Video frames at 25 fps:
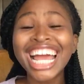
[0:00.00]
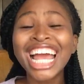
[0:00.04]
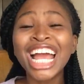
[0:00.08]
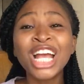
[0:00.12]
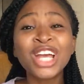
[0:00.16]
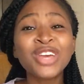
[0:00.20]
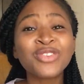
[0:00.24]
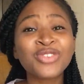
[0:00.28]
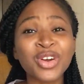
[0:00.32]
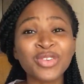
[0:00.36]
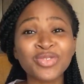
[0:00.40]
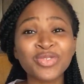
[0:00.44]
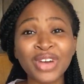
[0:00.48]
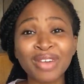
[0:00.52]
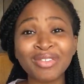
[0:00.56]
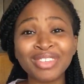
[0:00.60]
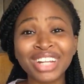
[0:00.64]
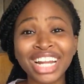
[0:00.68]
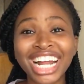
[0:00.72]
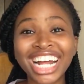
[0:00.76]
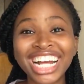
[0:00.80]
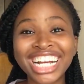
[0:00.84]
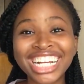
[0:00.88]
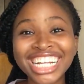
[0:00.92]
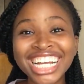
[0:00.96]
if you're
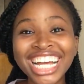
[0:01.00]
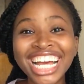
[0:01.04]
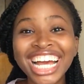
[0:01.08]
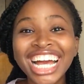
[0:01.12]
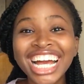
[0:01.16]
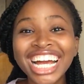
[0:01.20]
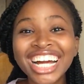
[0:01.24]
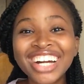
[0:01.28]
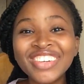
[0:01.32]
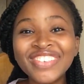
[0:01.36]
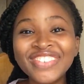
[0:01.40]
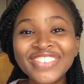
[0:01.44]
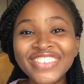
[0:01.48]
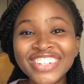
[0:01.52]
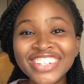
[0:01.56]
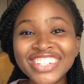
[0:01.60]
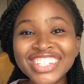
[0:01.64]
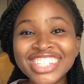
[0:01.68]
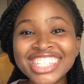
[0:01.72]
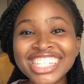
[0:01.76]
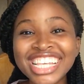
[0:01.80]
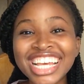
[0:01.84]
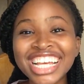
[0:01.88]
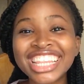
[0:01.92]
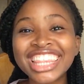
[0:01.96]
familiar, Bruce
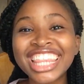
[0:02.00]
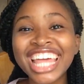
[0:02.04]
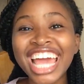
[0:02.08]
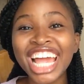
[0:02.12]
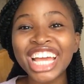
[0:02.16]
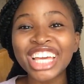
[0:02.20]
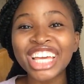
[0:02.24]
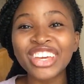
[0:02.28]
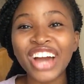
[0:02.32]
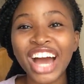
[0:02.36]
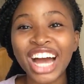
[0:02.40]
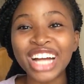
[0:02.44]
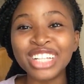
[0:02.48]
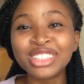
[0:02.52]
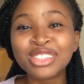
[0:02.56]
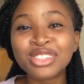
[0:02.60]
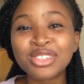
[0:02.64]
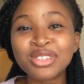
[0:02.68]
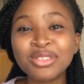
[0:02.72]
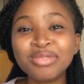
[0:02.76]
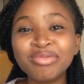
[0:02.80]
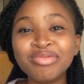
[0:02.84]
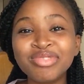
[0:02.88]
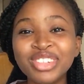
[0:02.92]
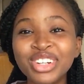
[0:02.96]
say then you are
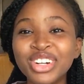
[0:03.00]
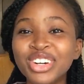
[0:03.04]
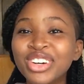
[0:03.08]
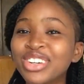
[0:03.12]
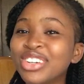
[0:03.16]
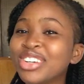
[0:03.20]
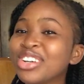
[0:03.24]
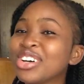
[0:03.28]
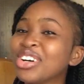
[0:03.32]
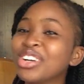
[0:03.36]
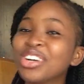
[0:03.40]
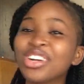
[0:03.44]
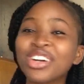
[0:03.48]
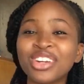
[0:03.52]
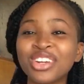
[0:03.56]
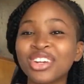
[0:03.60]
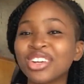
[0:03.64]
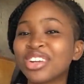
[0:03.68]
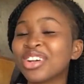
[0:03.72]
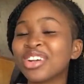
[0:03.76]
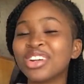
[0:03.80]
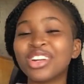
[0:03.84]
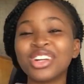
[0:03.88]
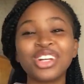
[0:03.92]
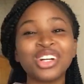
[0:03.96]
doomed. No,
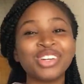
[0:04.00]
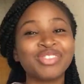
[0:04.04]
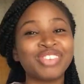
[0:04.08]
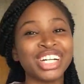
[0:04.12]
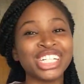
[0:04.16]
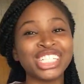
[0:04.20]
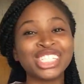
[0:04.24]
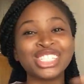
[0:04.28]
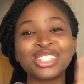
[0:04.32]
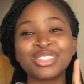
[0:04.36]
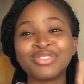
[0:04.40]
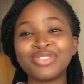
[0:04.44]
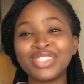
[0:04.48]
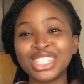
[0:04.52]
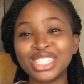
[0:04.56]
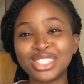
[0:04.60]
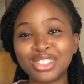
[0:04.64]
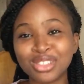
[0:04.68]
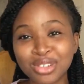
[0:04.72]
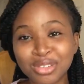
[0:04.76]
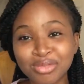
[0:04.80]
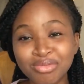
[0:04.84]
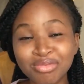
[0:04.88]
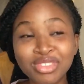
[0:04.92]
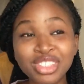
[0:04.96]
nobody should be
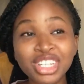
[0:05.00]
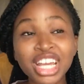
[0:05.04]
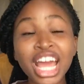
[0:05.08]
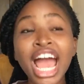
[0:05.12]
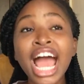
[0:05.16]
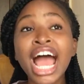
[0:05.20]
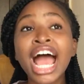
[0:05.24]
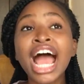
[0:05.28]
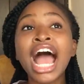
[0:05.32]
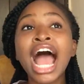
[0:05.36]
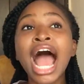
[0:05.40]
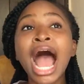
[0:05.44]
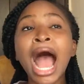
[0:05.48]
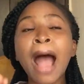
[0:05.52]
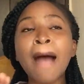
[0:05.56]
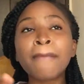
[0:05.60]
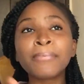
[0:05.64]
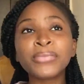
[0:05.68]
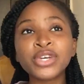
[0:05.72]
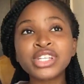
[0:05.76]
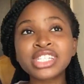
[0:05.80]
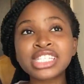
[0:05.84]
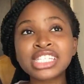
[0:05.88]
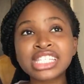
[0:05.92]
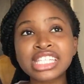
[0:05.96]
doomed. I'm
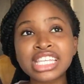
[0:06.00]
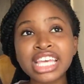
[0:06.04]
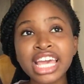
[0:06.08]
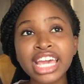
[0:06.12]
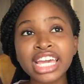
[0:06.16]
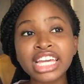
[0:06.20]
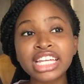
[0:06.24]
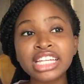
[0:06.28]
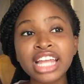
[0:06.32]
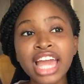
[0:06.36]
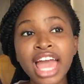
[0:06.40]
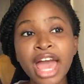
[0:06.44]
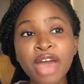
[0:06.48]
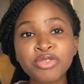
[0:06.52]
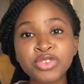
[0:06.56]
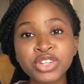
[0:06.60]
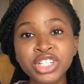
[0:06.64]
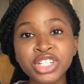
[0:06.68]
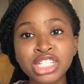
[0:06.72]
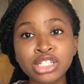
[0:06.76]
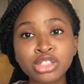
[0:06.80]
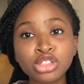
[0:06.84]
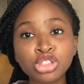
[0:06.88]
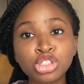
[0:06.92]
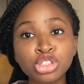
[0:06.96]
not saying
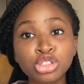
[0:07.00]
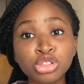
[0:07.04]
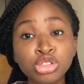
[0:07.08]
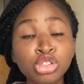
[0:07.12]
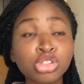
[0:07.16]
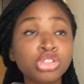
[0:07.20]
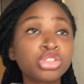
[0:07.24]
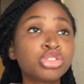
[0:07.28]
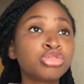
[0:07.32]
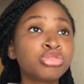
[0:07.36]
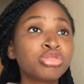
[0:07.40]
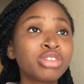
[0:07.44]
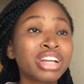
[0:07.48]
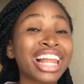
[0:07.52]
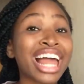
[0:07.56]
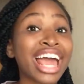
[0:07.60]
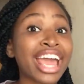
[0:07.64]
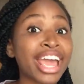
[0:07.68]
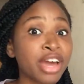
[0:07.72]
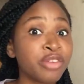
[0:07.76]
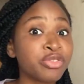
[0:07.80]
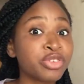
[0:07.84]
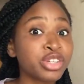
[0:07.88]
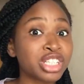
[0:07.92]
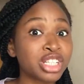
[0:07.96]
everything you should rely
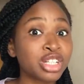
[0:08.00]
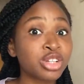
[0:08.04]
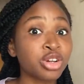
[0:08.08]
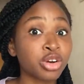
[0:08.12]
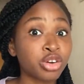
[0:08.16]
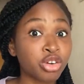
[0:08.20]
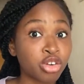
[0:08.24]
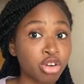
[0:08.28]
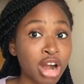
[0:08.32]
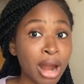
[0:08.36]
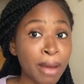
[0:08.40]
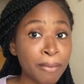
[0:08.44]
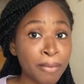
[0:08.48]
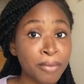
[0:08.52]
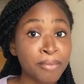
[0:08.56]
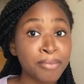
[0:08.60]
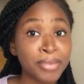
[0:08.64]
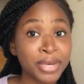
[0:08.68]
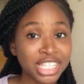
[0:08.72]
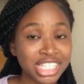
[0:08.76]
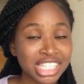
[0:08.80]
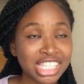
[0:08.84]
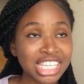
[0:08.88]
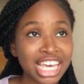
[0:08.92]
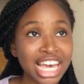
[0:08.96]
everything on cramming
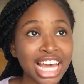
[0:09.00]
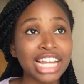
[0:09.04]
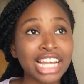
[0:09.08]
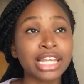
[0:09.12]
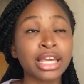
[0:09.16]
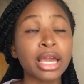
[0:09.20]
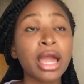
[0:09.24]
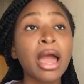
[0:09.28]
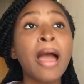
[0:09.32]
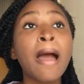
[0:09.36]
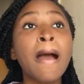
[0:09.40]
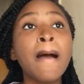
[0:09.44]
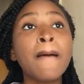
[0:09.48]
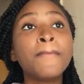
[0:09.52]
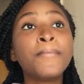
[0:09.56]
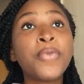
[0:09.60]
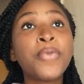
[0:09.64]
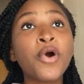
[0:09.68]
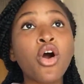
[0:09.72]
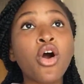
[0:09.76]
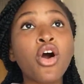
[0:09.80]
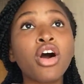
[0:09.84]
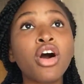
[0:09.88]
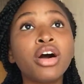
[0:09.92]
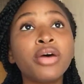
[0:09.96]
basically,
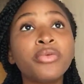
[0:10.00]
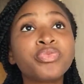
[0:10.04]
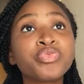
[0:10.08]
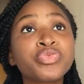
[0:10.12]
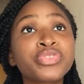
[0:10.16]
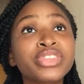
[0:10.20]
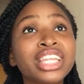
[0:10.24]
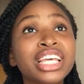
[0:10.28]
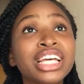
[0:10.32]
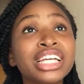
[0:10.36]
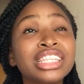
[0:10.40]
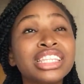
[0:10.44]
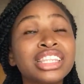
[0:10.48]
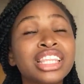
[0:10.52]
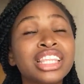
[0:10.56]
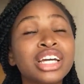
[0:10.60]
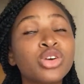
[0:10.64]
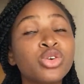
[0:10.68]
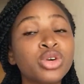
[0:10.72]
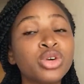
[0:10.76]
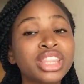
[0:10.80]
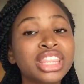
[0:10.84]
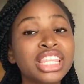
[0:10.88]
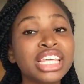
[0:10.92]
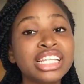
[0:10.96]
but the
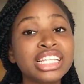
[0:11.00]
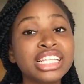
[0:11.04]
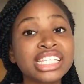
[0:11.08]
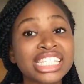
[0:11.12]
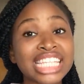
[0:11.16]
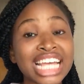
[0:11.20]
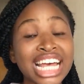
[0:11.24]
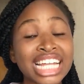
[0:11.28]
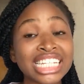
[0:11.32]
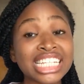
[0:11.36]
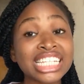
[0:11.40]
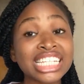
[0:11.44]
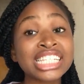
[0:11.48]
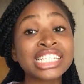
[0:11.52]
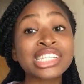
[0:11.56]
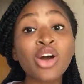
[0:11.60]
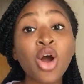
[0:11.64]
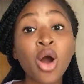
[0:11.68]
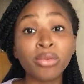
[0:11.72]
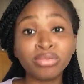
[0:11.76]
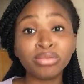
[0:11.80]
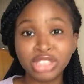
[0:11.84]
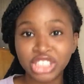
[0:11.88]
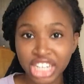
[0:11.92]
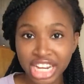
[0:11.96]
good thing is that it's
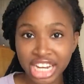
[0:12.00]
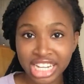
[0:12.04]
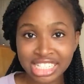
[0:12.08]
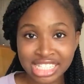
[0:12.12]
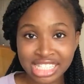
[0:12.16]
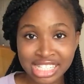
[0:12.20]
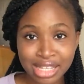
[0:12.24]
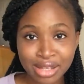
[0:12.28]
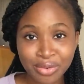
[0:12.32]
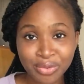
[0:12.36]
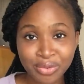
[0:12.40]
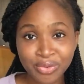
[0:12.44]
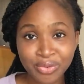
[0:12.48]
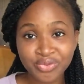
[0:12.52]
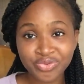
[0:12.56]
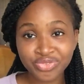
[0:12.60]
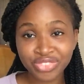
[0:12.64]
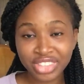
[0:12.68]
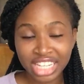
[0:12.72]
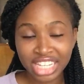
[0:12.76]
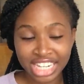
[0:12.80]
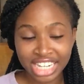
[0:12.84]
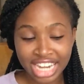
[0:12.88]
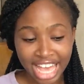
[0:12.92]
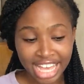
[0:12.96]
objective.
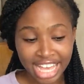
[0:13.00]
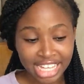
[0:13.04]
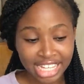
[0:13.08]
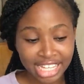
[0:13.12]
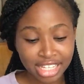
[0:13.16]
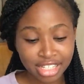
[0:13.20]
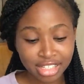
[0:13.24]
Like